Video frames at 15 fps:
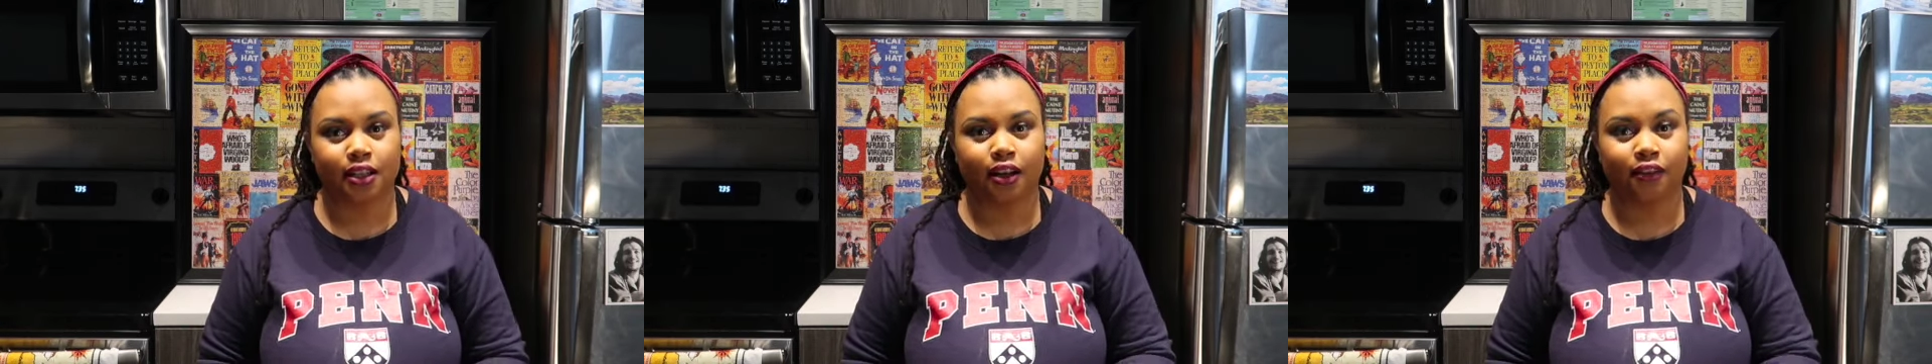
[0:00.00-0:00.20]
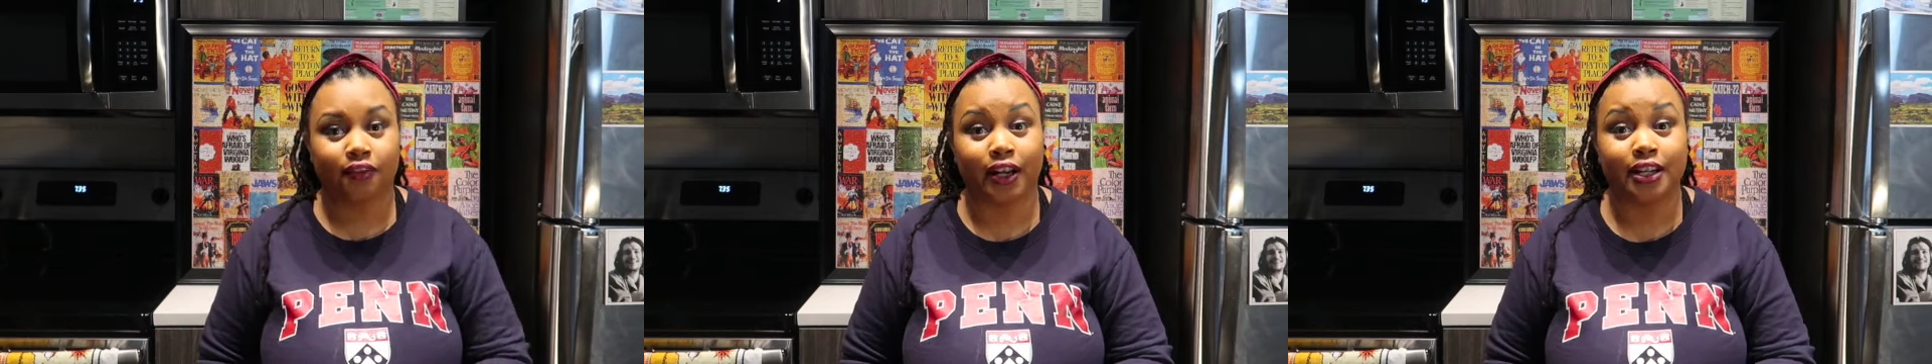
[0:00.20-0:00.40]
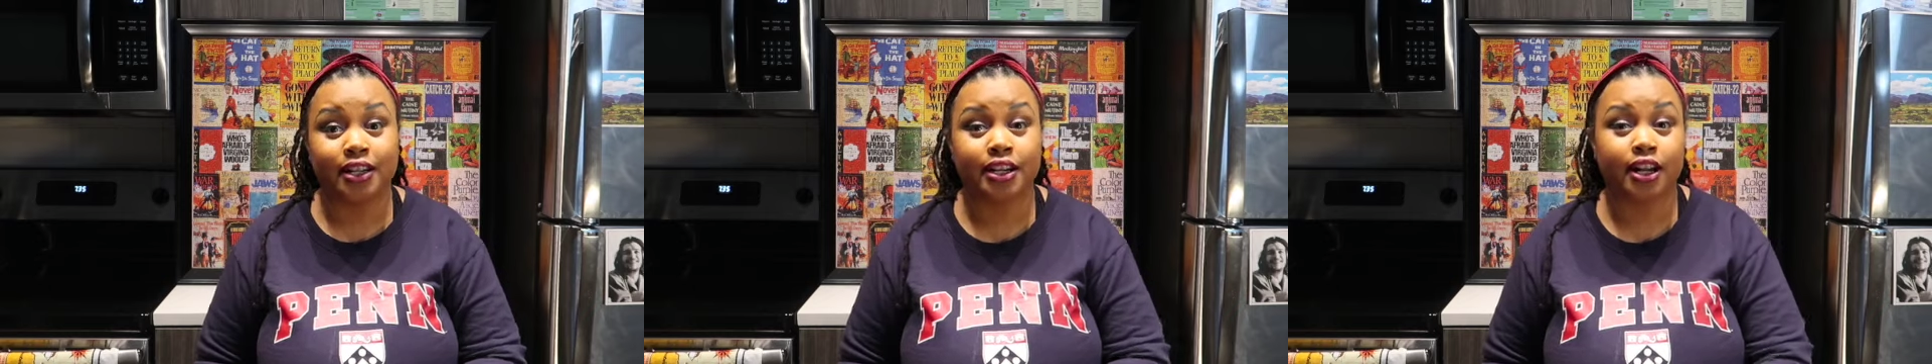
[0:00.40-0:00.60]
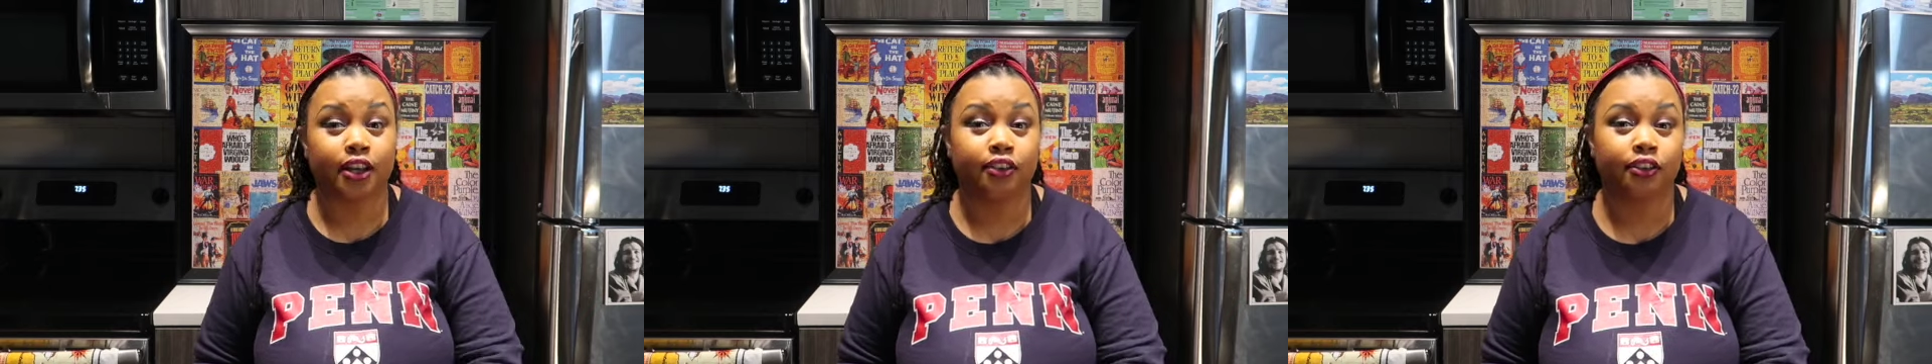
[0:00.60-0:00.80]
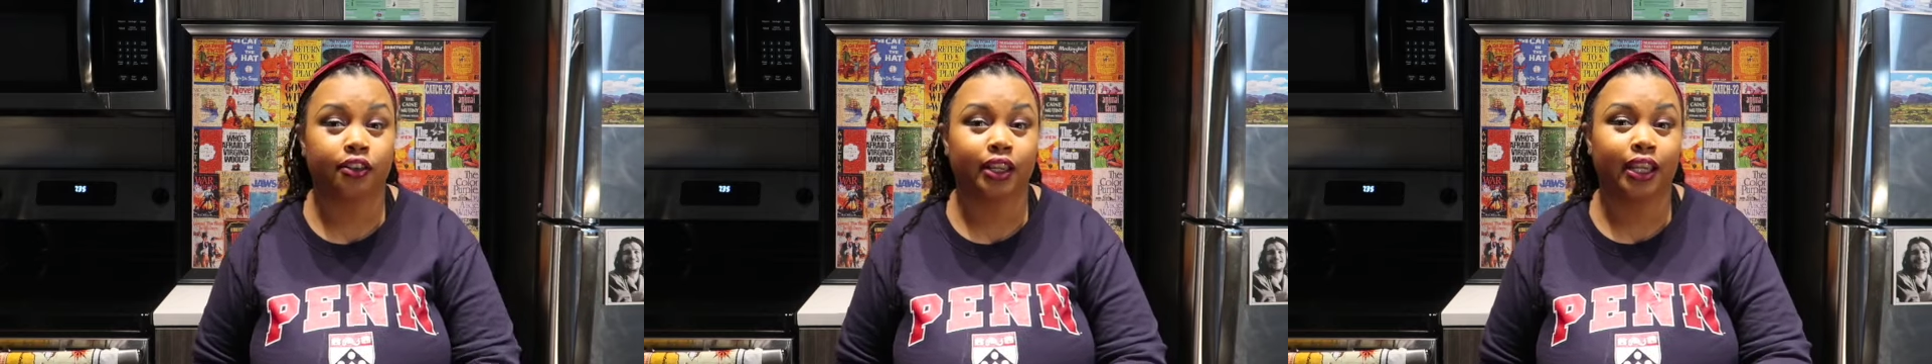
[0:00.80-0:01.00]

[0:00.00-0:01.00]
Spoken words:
of another